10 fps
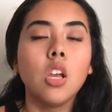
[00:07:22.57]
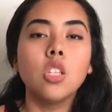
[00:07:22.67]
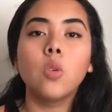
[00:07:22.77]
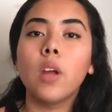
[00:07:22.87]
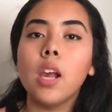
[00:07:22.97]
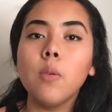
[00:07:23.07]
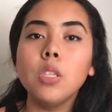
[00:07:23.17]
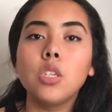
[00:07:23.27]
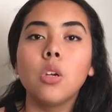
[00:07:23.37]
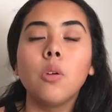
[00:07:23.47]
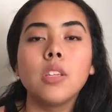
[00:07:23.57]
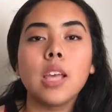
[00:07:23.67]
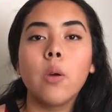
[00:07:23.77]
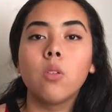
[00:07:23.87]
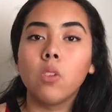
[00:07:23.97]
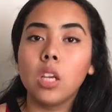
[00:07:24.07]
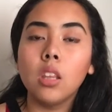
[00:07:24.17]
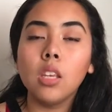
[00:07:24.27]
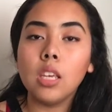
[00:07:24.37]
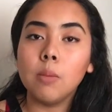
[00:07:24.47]
So what I would do is I would read
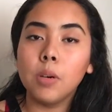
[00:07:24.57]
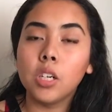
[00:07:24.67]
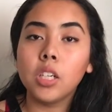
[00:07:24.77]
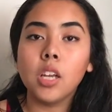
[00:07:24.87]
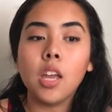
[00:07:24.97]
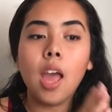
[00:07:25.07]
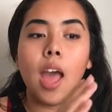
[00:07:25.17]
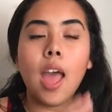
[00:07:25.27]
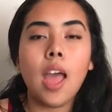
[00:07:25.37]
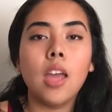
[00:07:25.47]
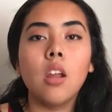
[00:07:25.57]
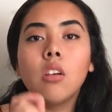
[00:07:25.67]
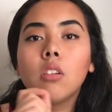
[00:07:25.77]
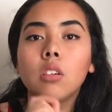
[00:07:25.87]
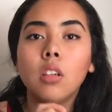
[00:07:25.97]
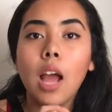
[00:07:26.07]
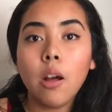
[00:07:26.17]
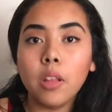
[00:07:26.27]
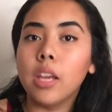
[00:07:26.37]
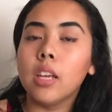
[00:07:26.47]
the ebook and
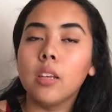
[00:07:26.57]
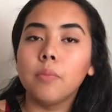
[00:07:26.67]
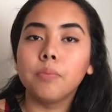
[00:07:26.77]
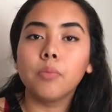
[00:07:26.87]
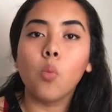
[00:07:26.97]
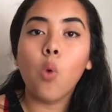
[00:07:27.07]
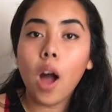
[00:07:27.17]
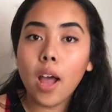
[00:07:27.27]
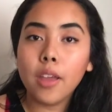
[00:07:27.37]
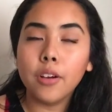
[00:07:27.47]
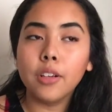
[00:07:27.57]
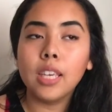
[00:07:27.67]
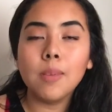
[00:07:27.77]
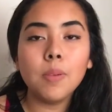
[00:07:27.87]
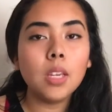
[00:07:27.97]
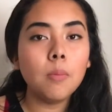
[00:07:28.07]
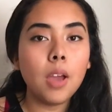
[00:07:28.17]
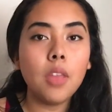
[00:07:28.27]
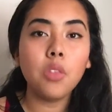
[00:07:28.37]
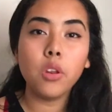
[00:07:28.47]
outline it while keeping in
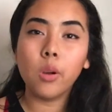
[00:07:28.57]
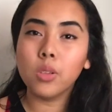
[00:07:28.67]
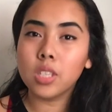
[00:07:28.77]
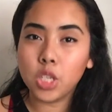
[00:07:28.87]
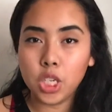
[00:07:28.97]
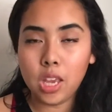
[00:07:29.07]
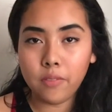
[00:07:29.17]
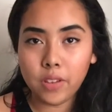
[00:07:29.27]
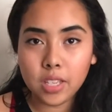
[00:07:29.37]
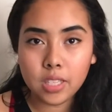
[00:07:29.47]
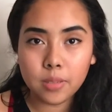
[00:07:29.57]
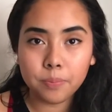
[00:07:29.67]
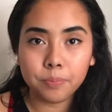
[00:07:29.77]
mind the notes that she gave us.